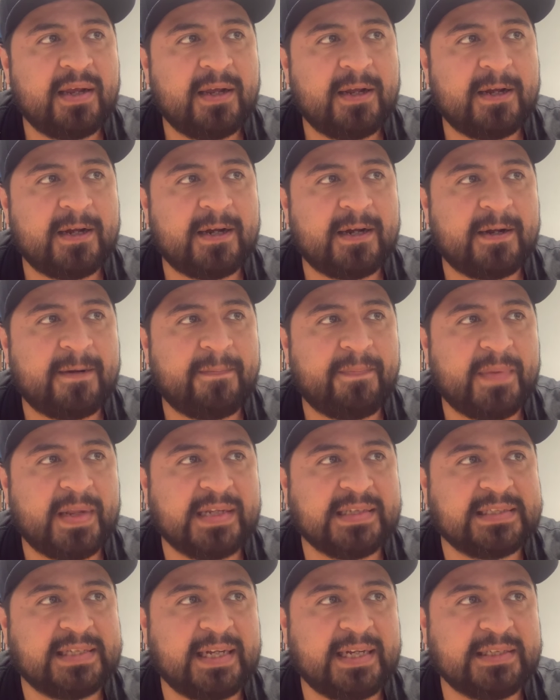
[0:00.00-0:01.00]

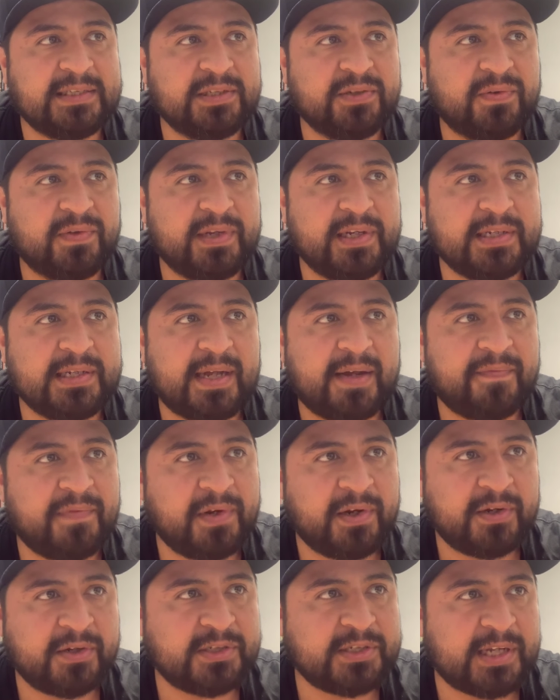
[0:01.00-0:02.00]
That says you'll need to have
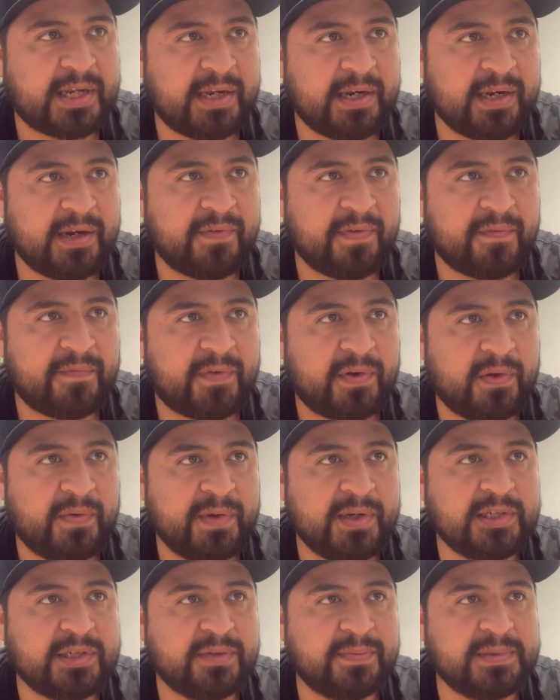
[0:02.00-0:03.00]
an understanding of the
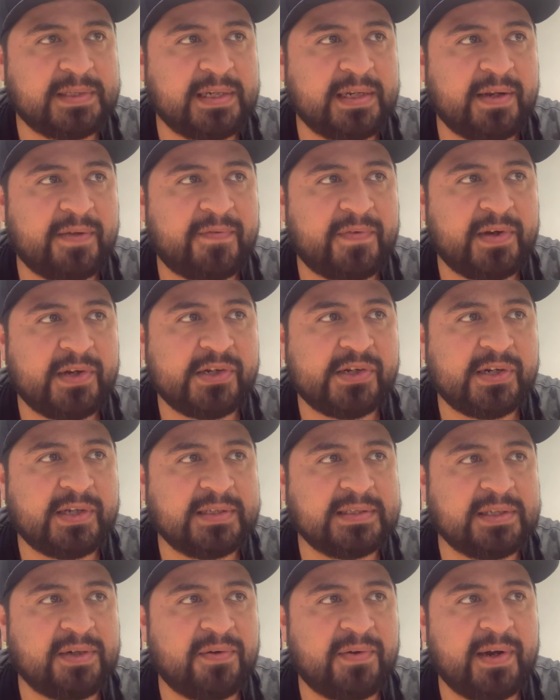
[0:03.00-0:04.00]
following terms and
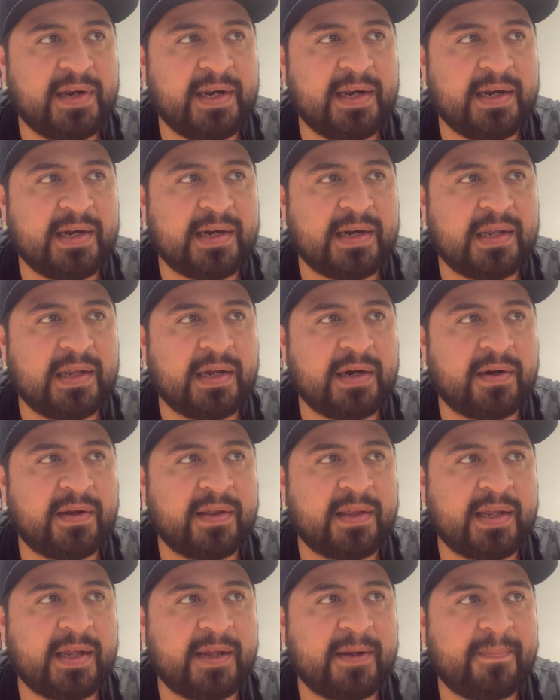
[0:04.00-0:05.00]
definitions. Go ahead and click
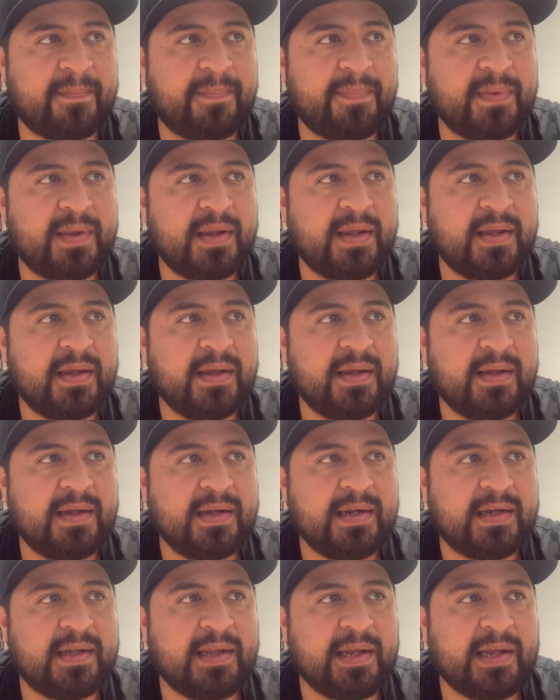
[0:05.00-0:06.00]
on that.
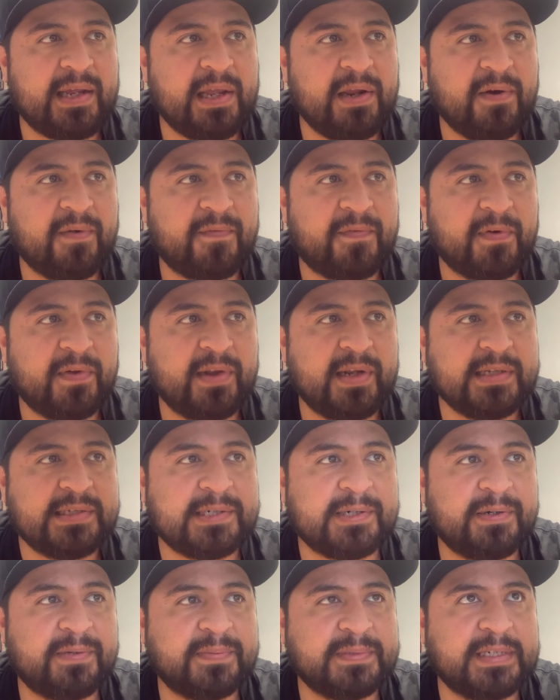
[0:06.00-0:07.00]
Click here for lit
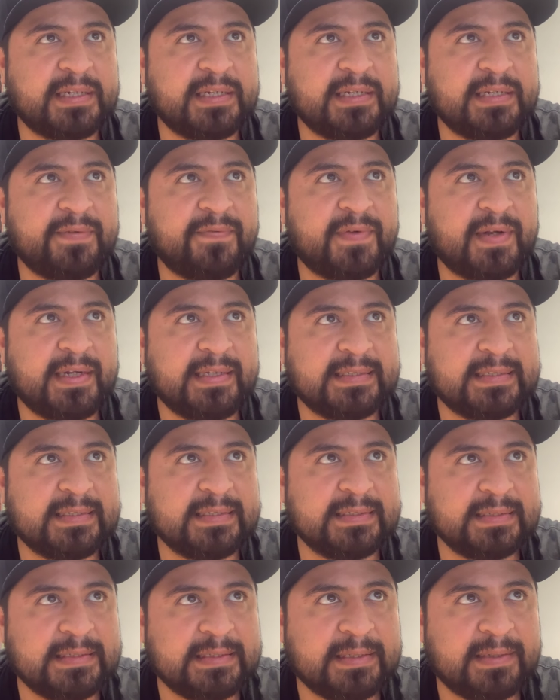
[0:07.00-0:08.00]
terms and
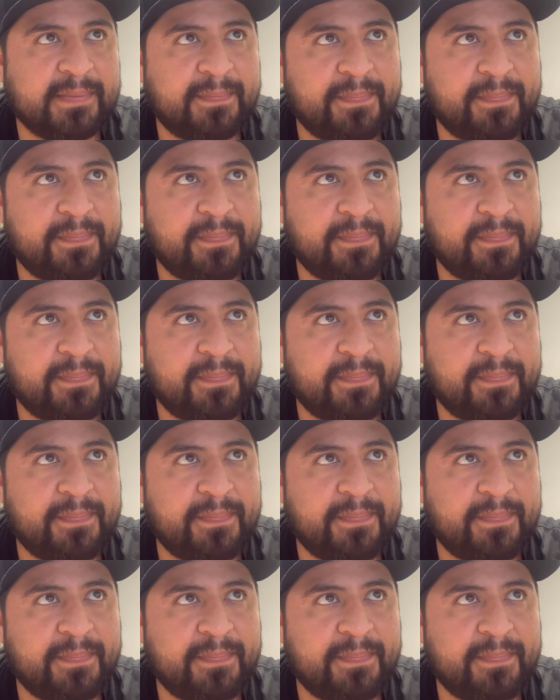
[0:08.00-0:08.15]
devices.